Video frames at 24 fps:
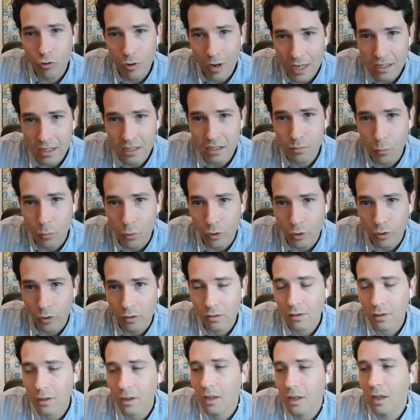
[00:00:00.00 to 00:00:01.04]
transport.
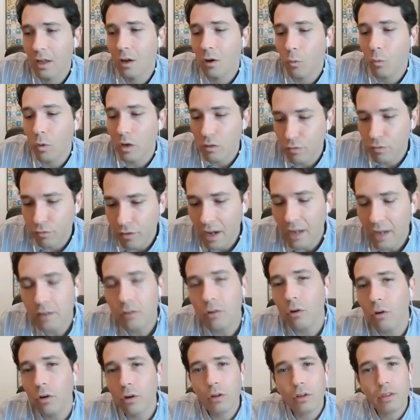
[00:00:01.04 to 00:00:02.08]
When you find
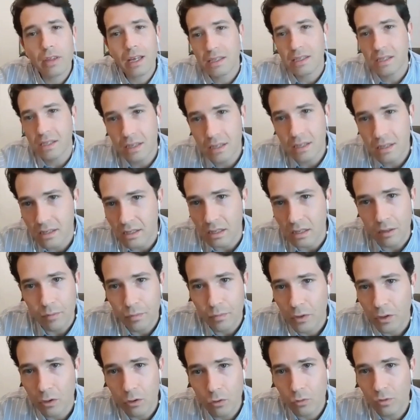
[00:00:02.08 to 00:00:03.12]
oil, that's easy.
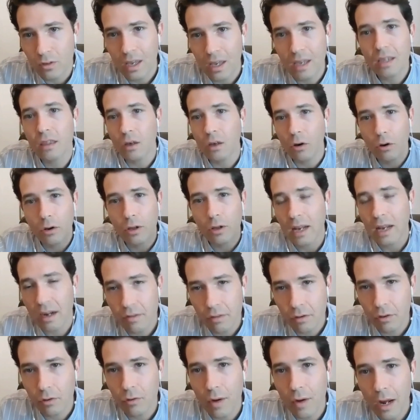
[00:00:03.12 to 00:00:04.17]
You take the oil out
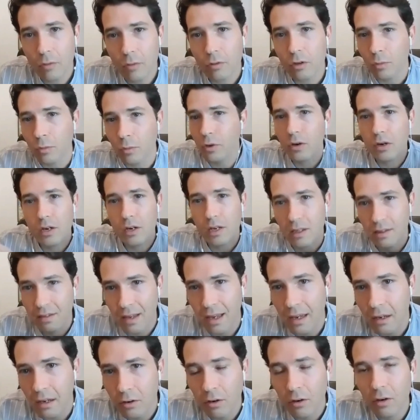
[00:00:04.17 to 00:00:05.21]
of the ground, you put it in a
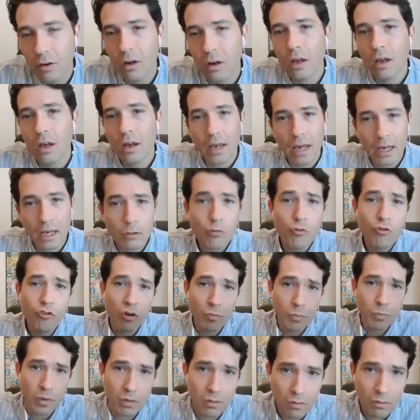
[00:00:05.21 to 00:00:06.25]
tanker, and you
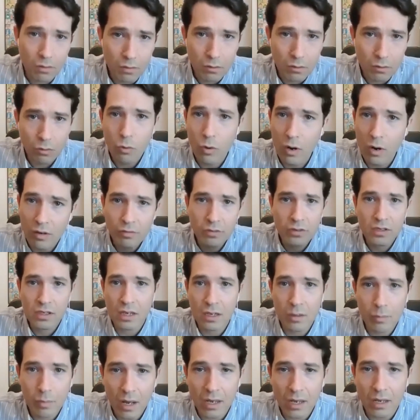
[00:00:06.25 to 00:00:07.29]
ship it to whoever's
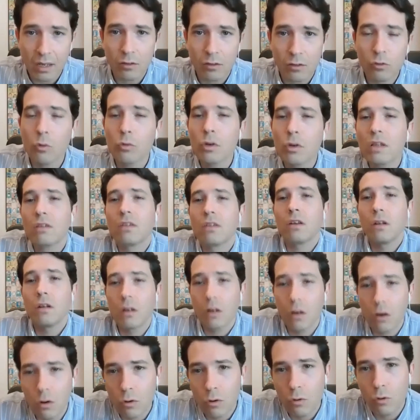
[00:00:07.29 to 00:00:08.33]
going to buy it. You don't need to
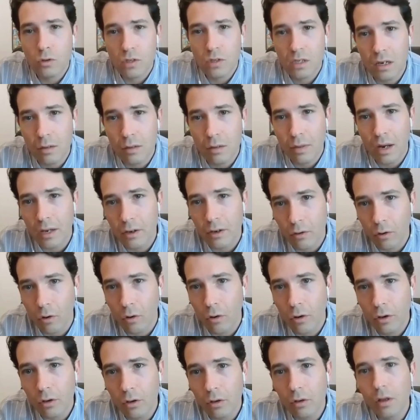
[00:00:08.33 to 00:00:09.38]
know who's going to buy your
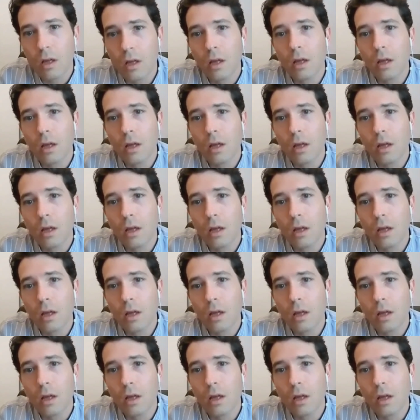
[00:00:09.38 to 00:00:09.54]
oil